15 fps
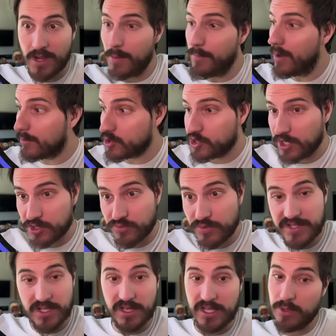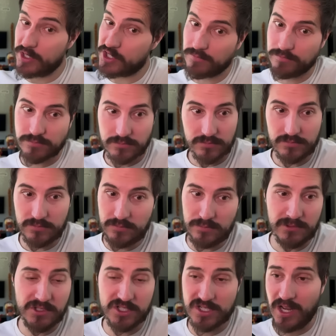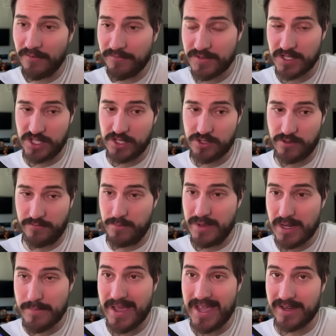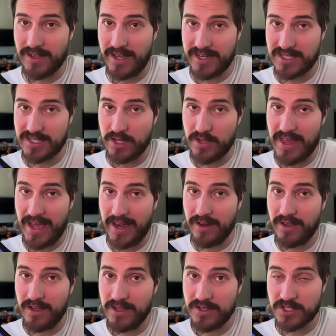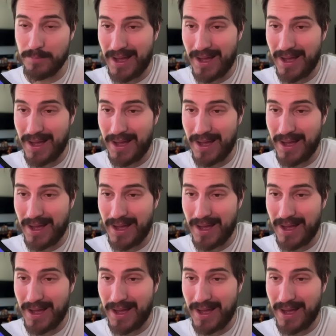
Which is a tough decision for me to make, I can tell you that.